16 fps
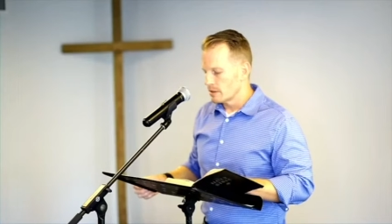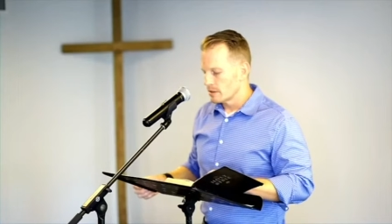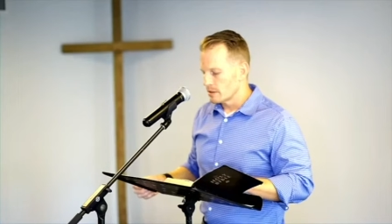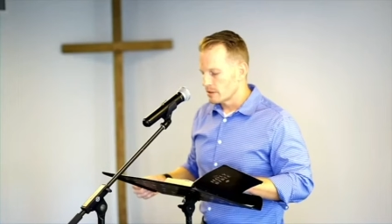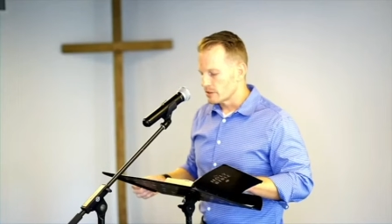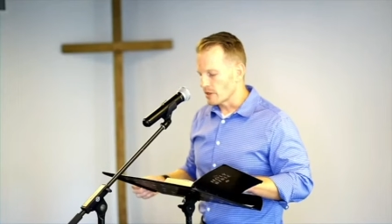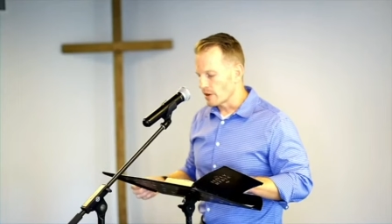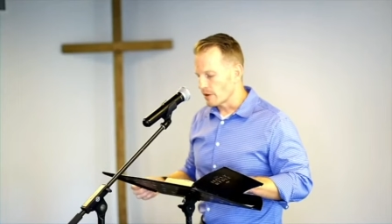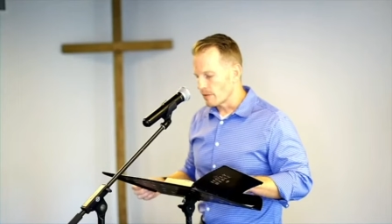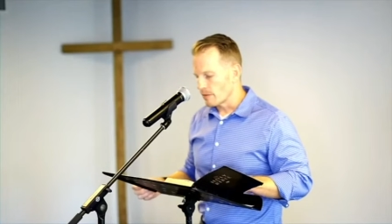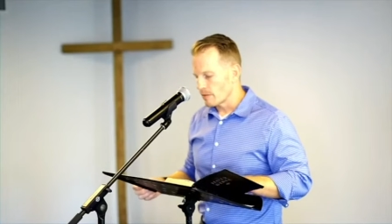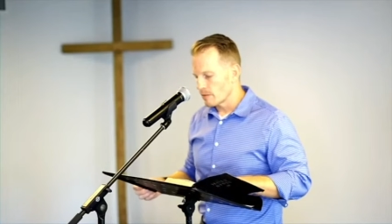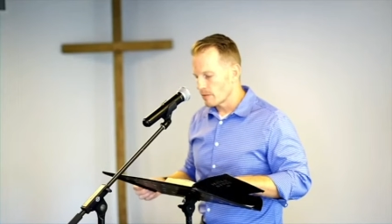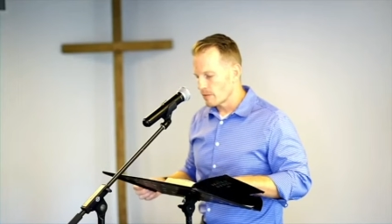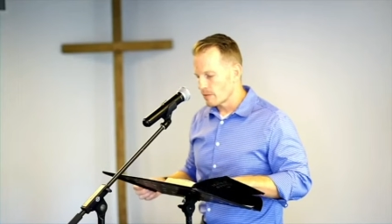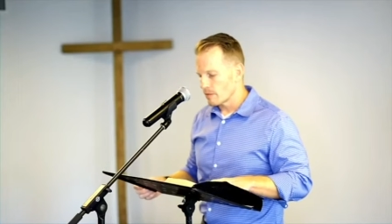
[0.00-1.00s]
So,
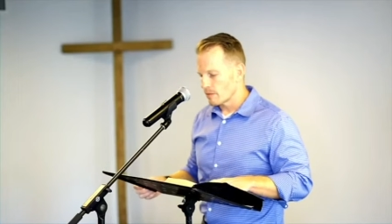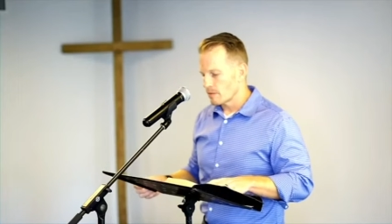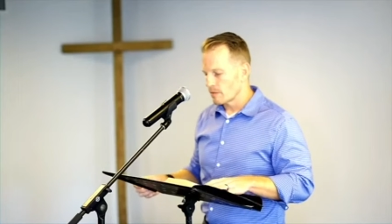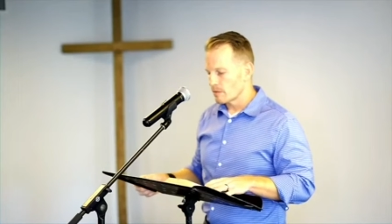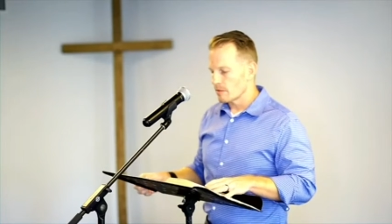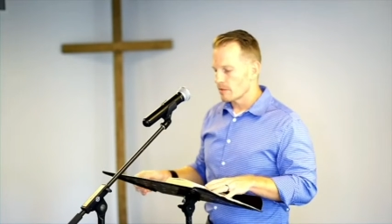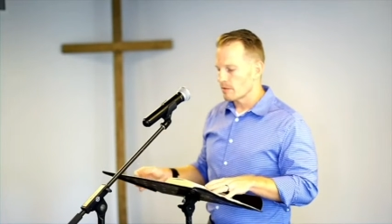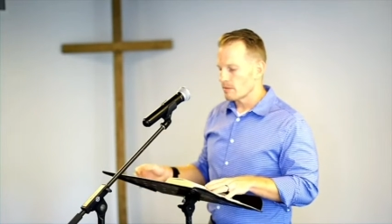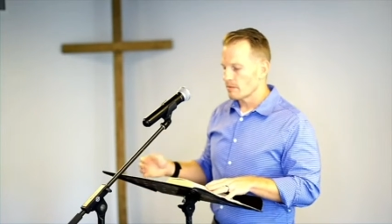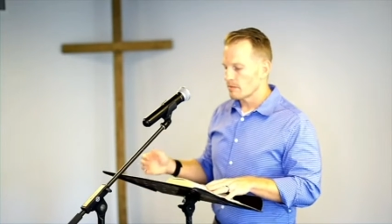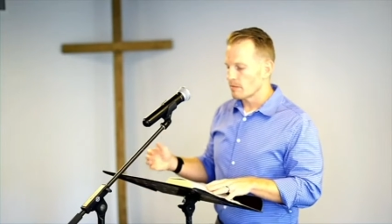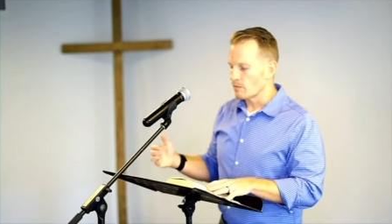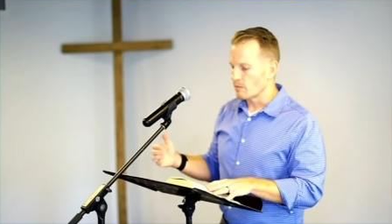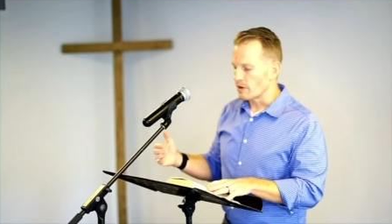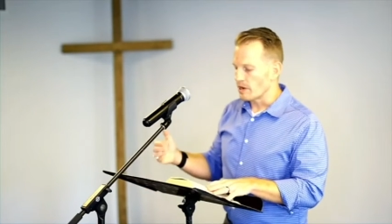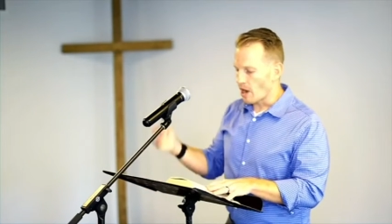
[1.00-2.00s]

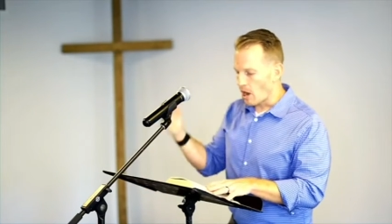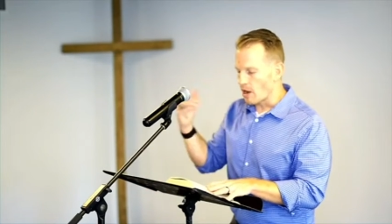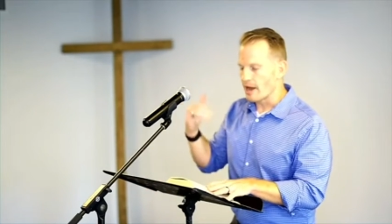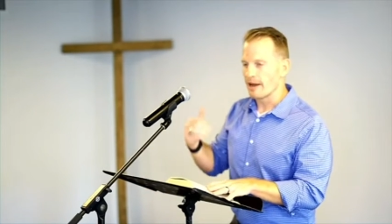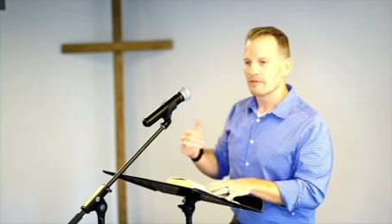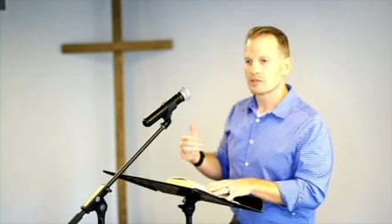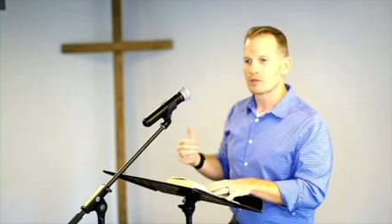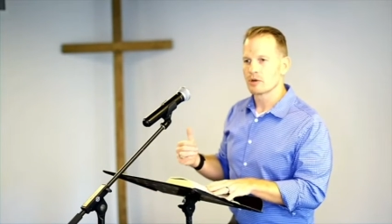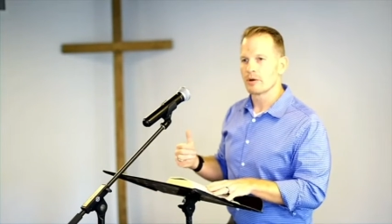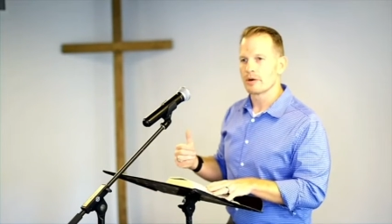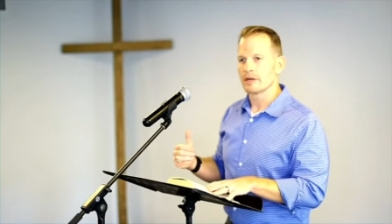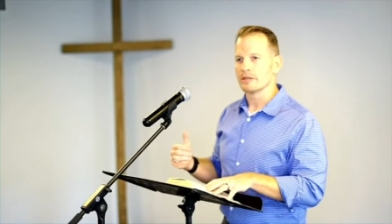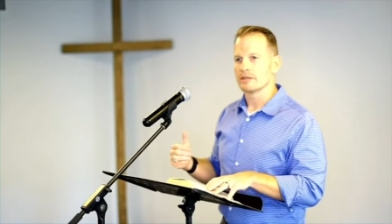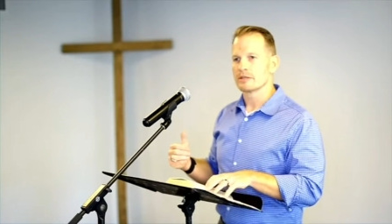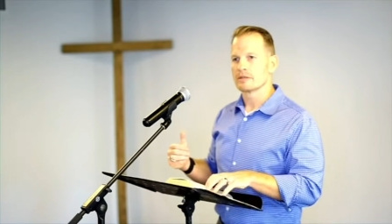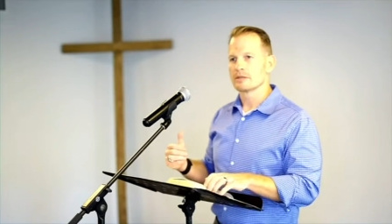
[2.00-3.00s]
we all have
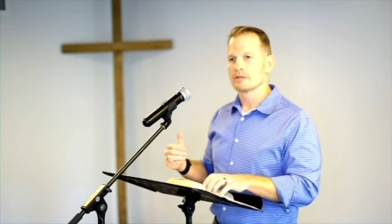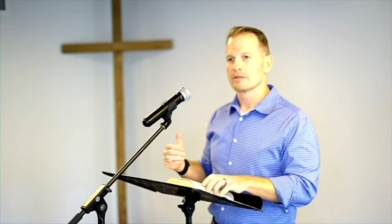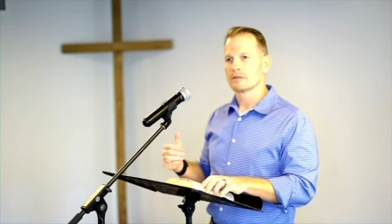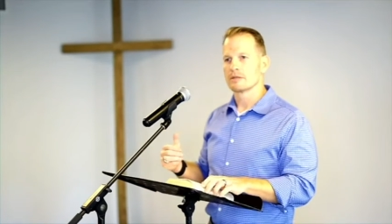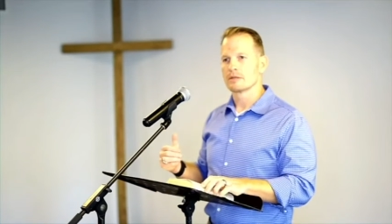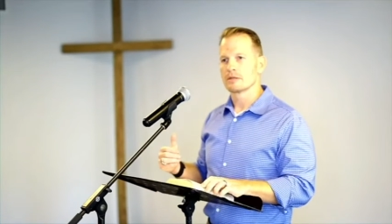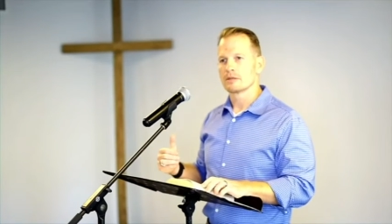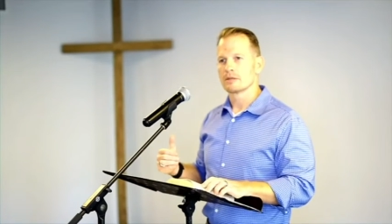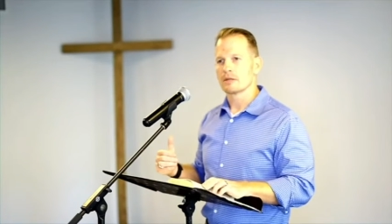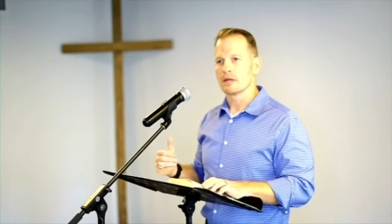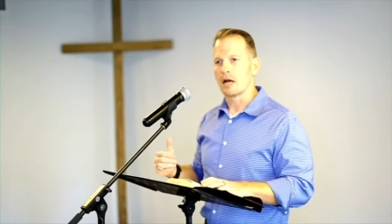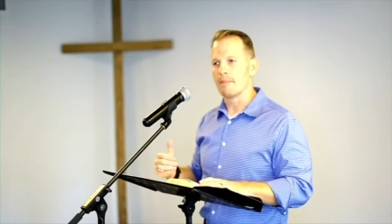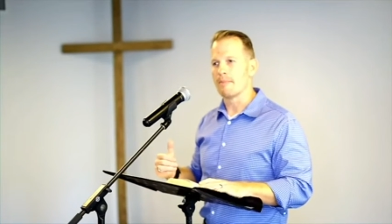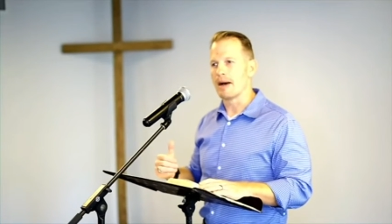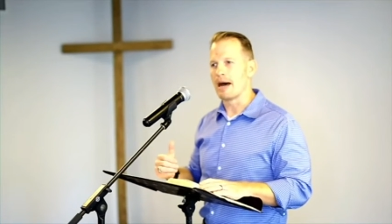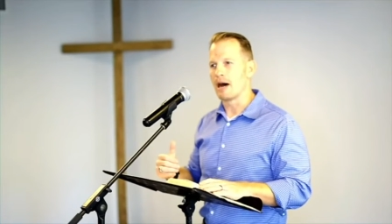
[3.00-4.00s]
stories
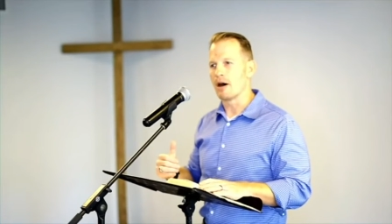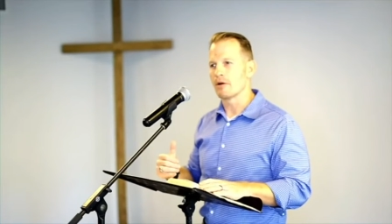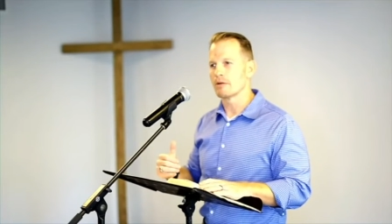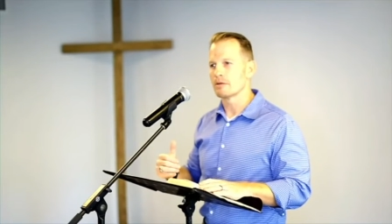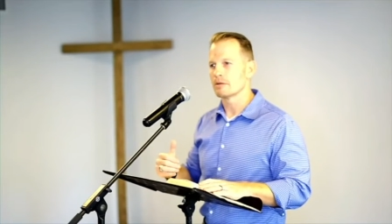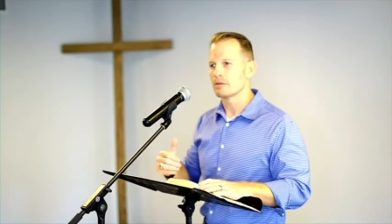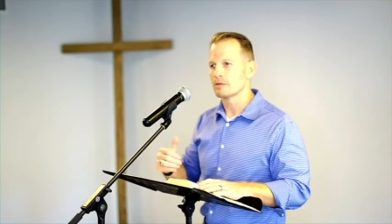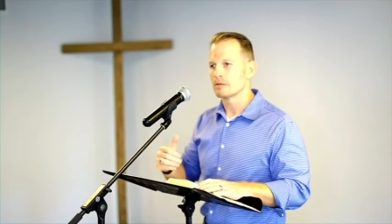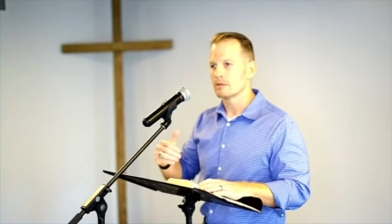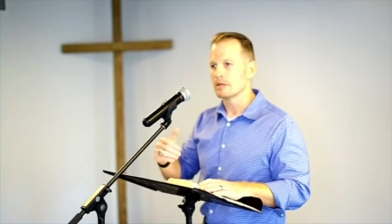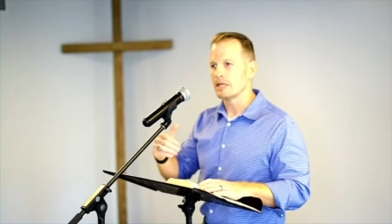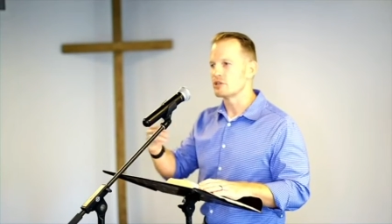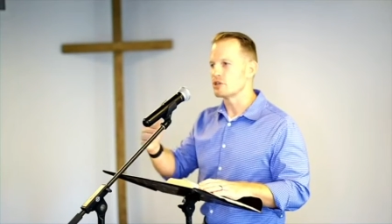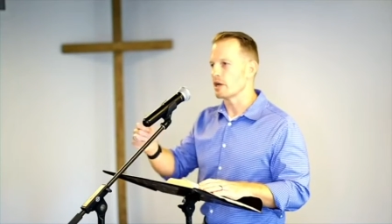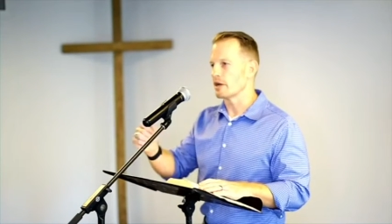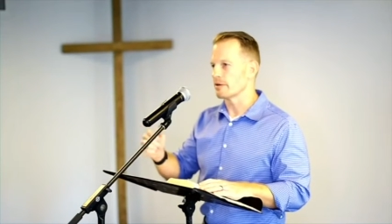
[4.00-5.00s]
about
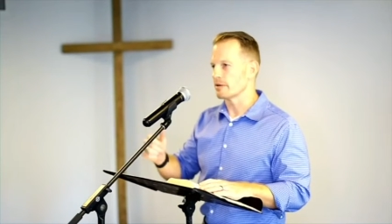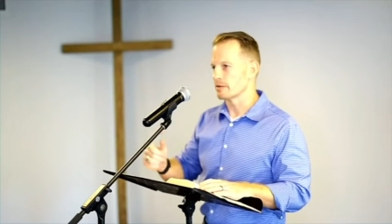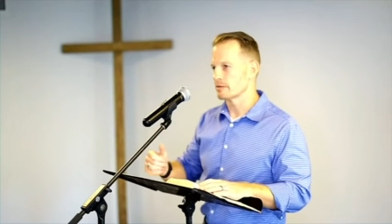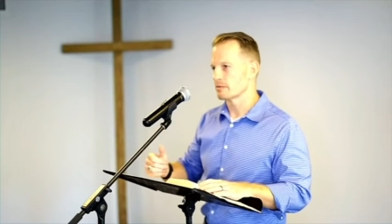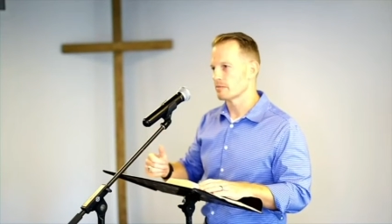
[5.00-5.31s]
each other.